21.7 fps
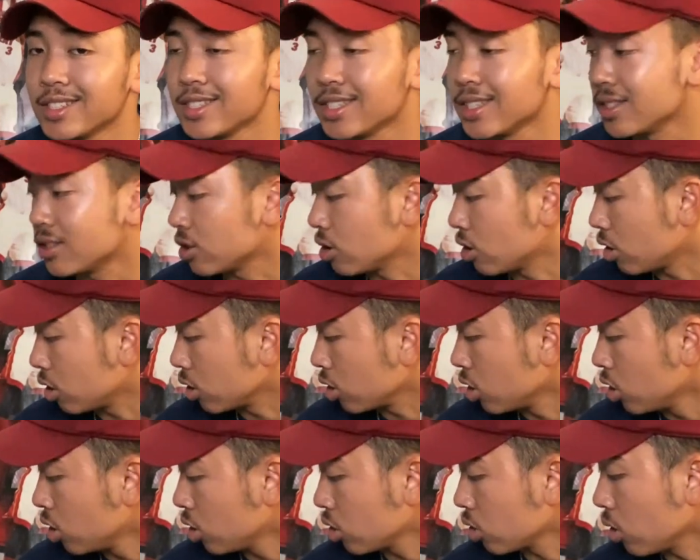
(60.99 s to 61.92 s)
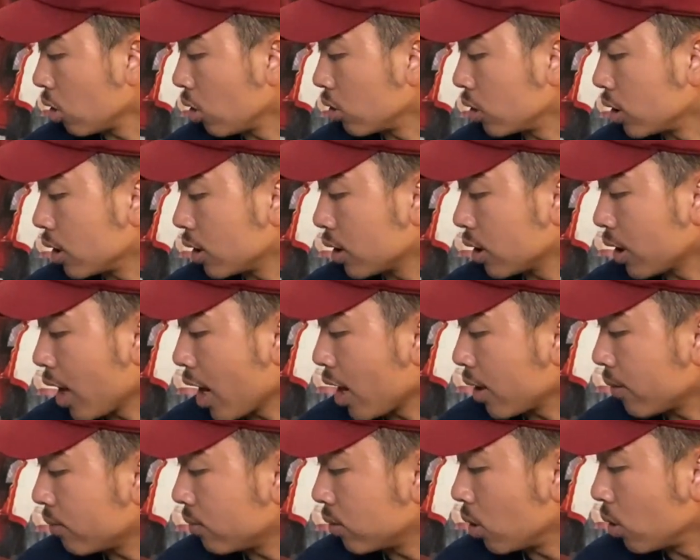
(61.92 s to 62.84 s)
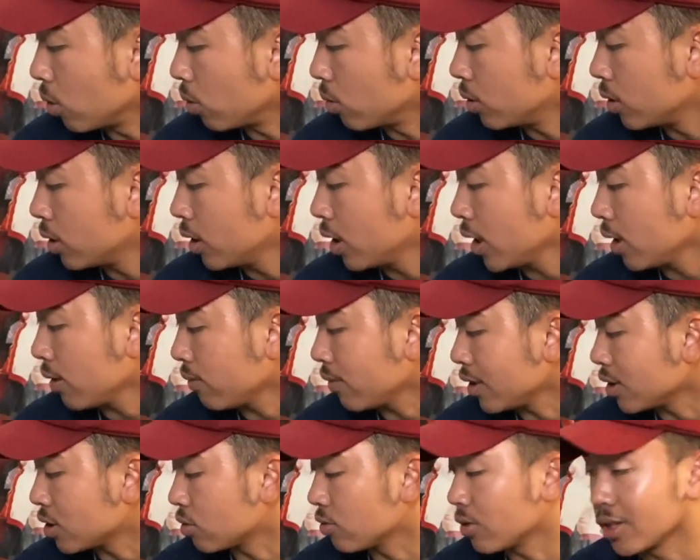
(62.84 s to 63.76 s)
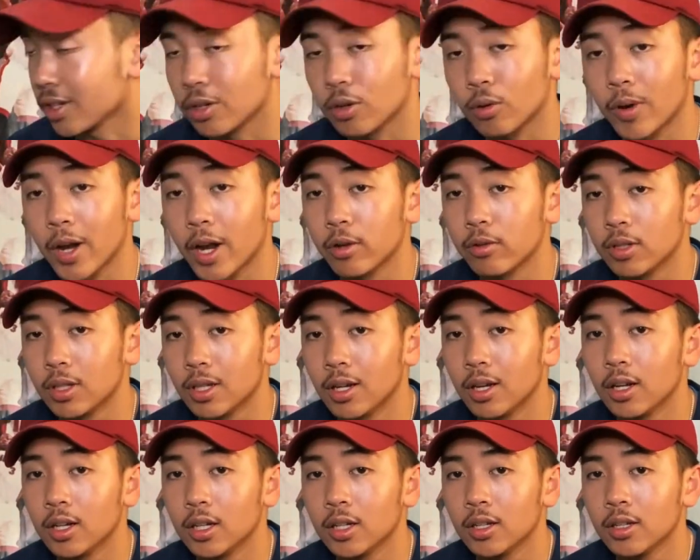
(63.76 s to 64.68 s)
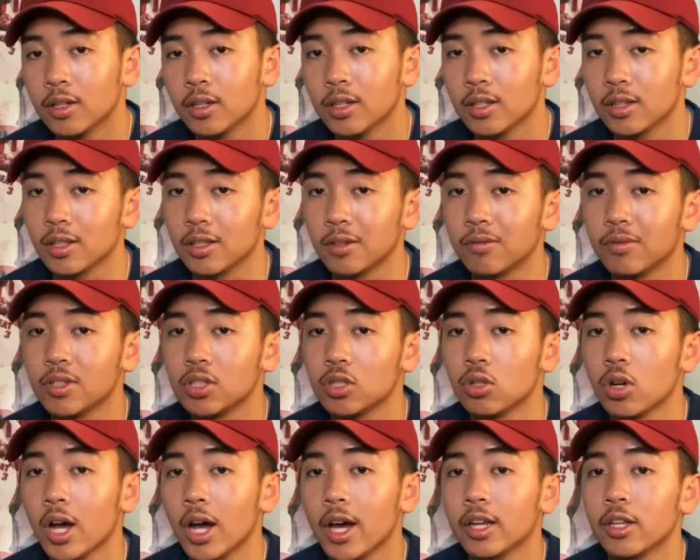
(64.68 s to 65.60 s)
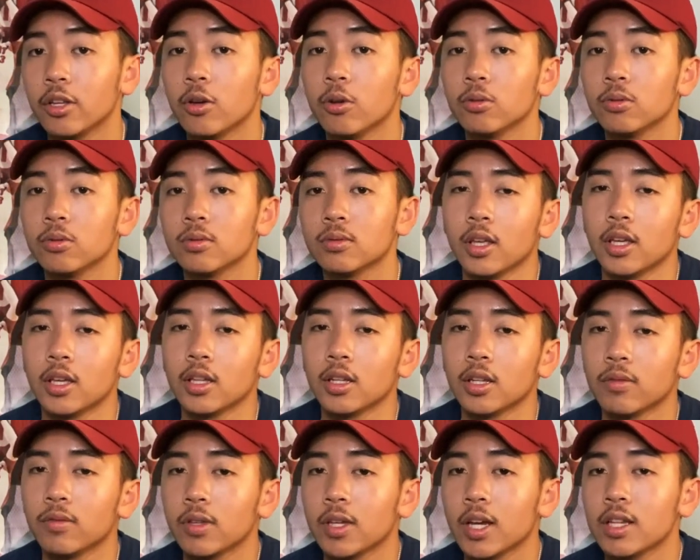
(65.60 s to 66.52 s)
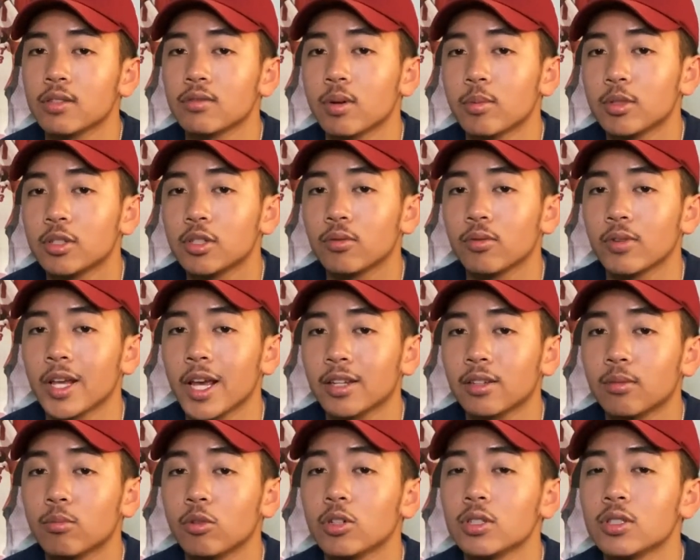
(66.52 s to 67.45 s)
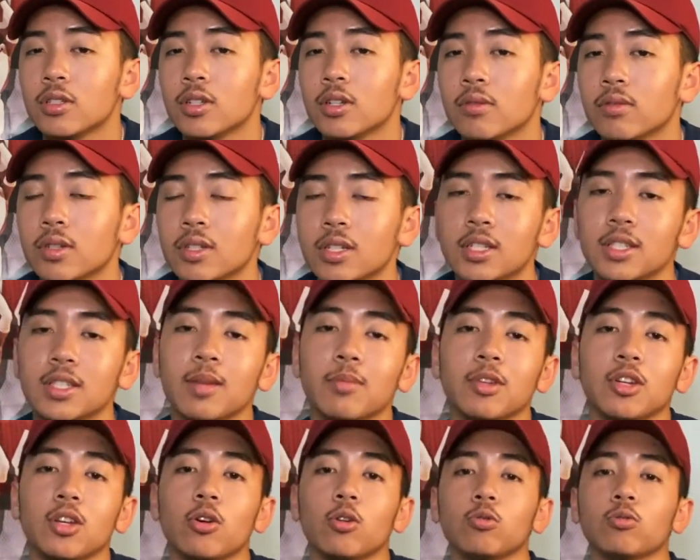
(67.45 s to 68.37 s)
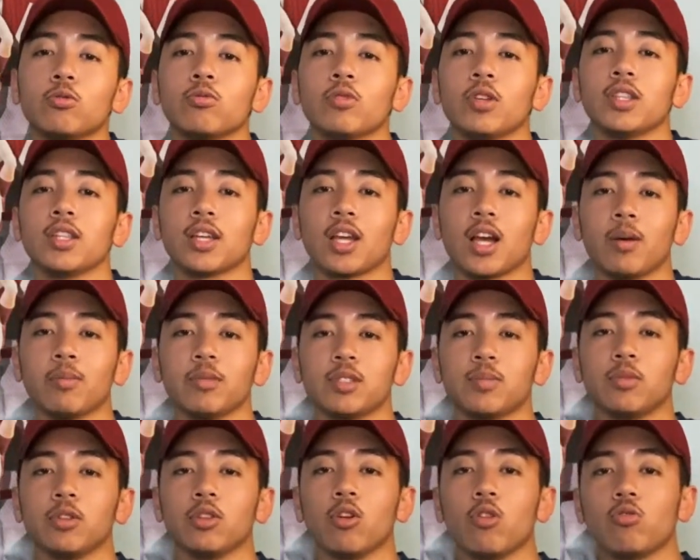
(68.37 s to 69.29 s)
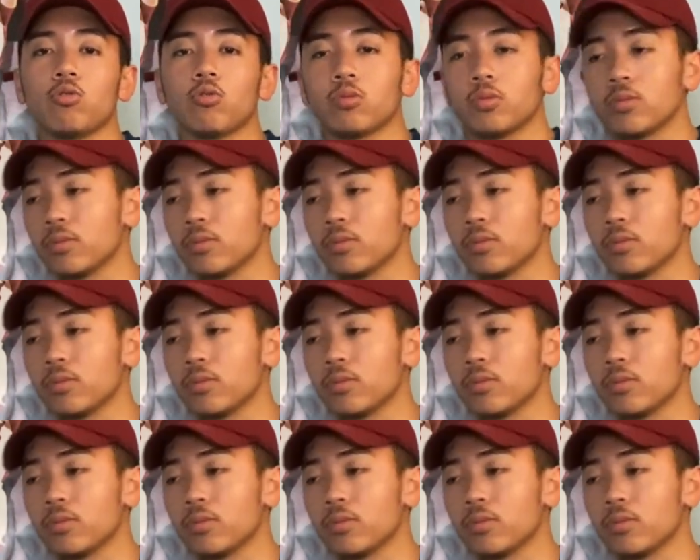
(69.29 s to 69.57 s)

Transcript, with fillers: C song called God Flow featuring crownedYung, the official audio. And if you guys want me to react to more stuff, just let me know in the comments below.